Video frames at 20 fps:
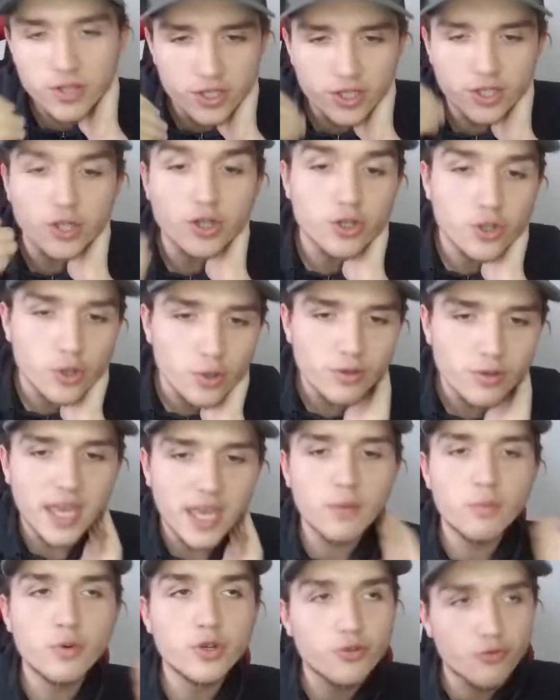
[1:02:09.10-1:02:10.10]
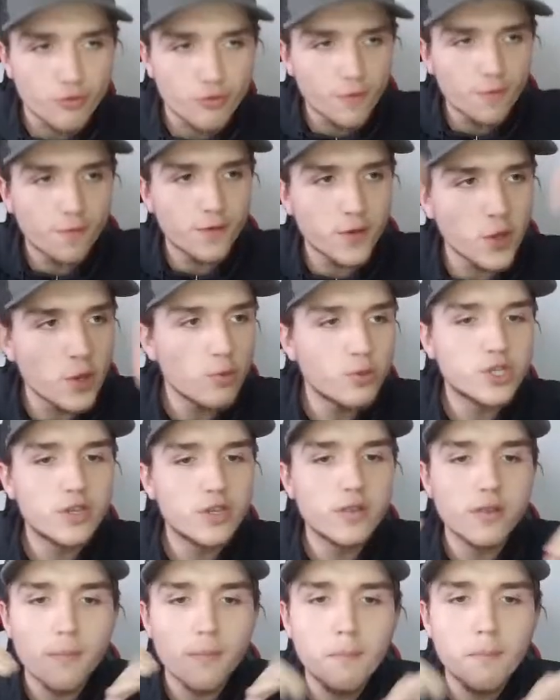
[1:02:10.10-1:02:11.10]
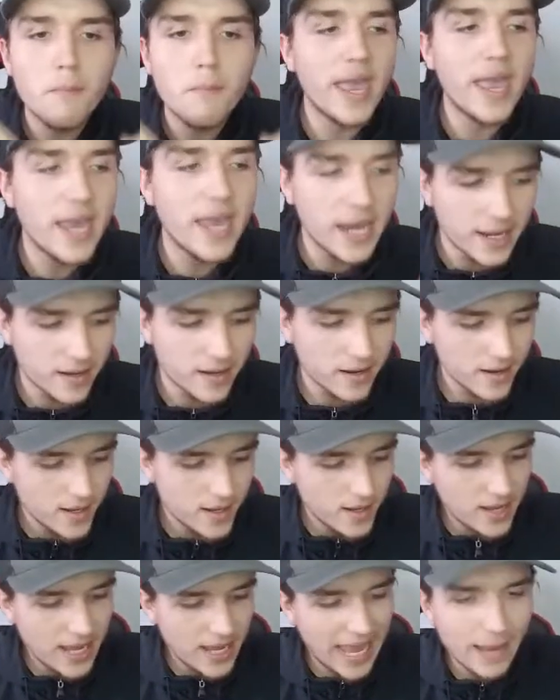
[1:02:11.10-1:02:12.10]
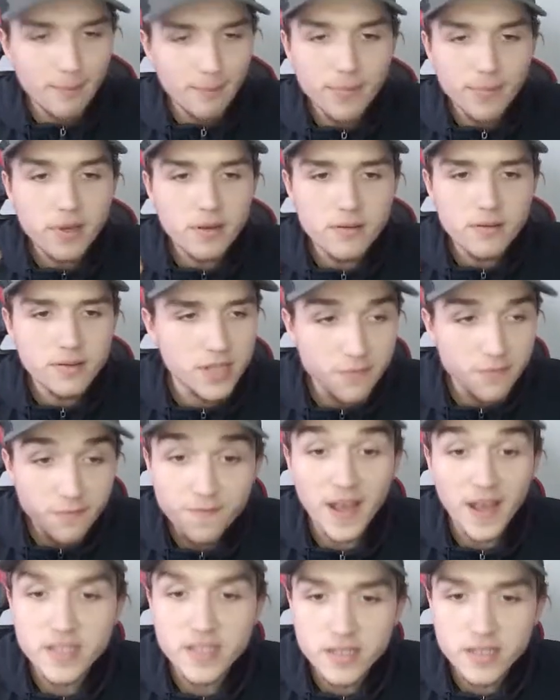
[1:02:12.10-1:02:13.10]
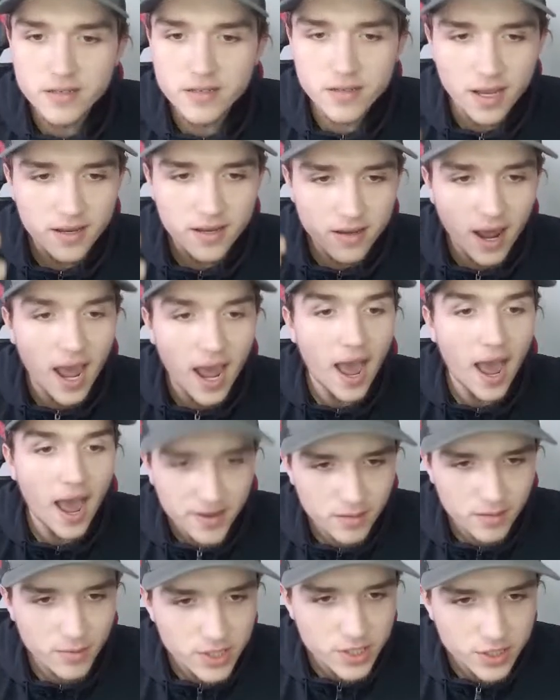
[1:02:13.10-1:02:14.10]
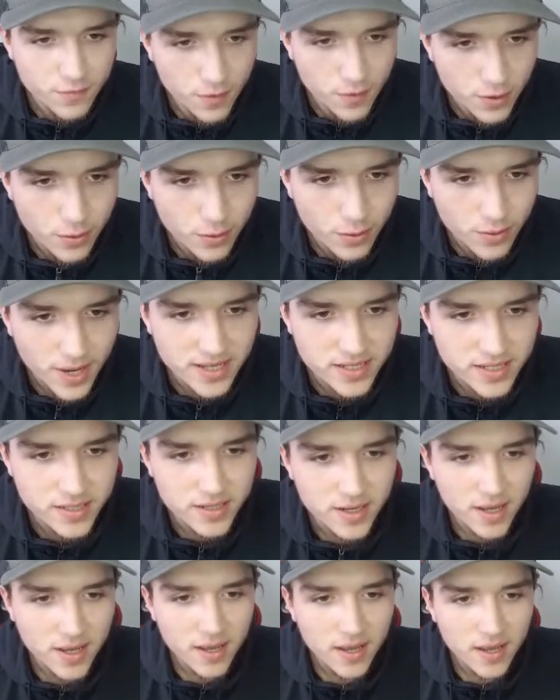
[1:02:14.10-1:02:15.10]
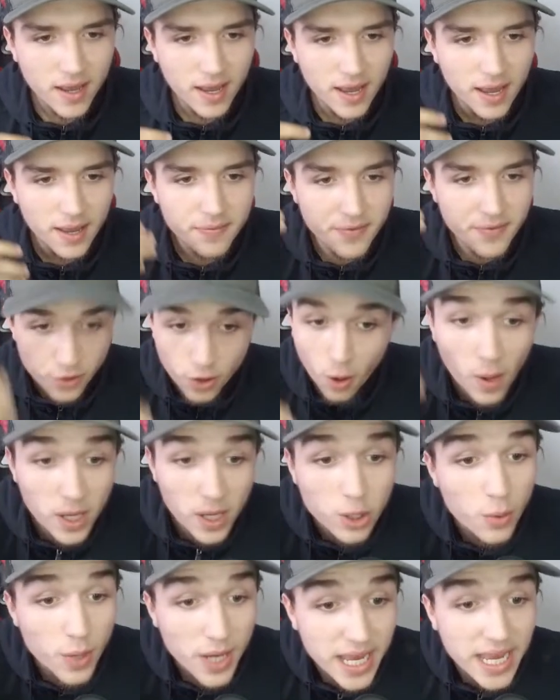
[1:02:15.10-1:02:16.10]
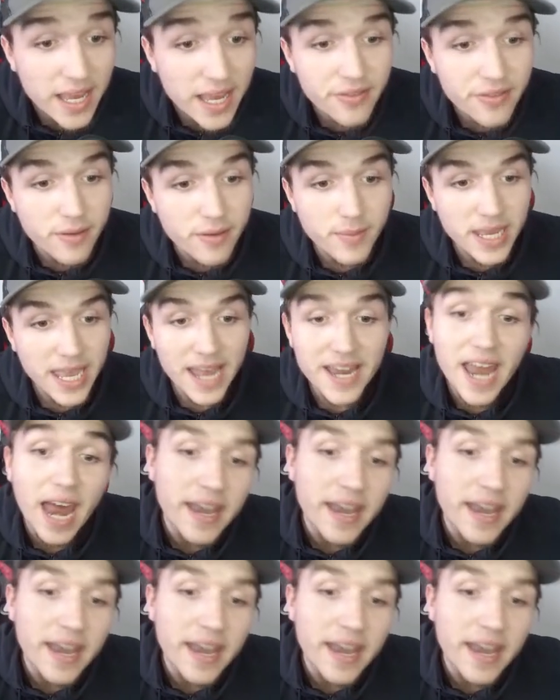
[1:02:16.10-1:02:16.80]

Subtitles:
to do there was refute the main defense and arguments for Nunes, so I don't hear them again.